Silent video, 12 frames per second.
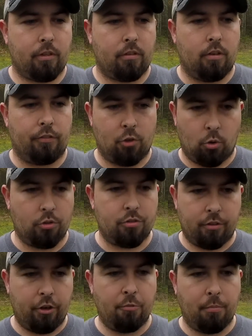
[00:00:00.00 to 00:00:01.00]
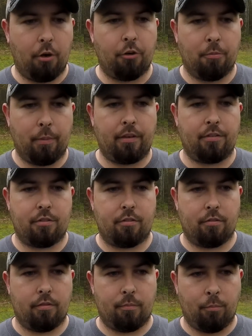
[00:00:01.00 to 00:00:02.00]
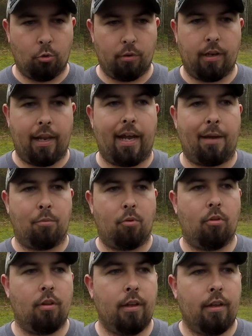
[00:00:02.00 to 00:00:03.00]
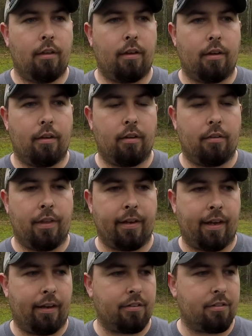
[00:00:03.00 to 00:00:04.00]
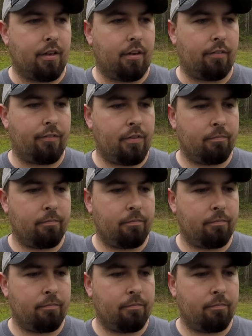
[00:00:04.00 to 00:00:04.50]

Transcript: Of course, a new motor means more reliable, that kind of stuff.